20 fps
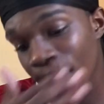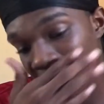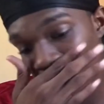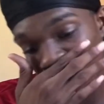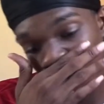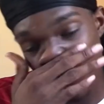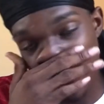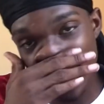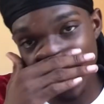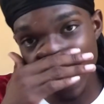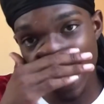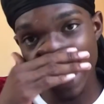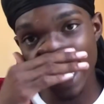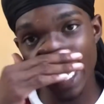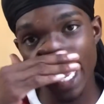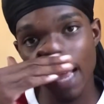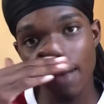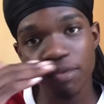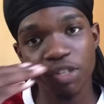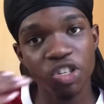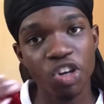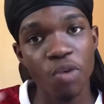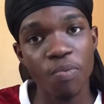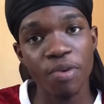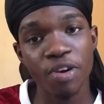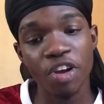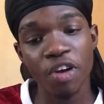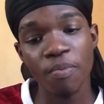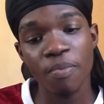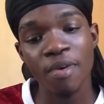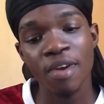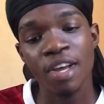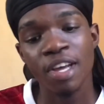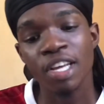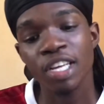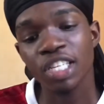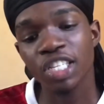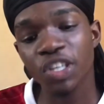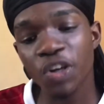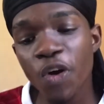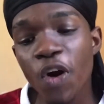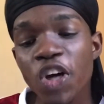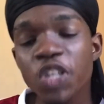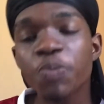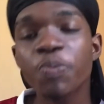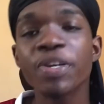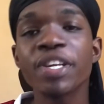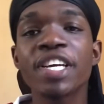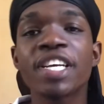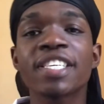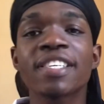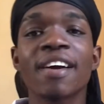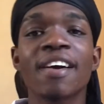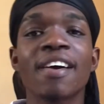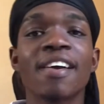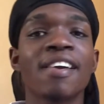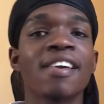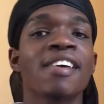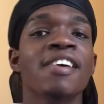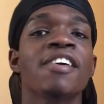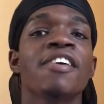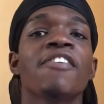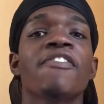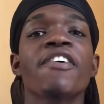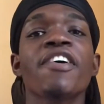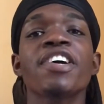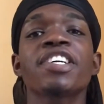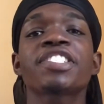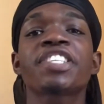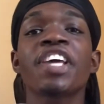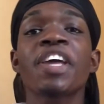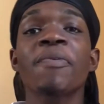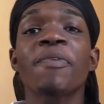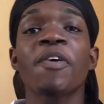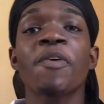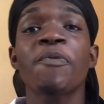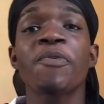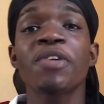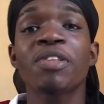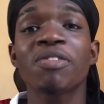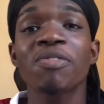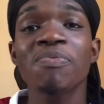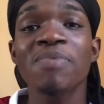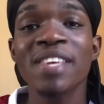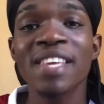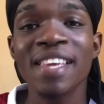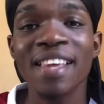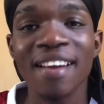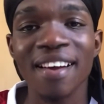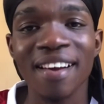the weekend games coming up. Scores prediction. First game of it to be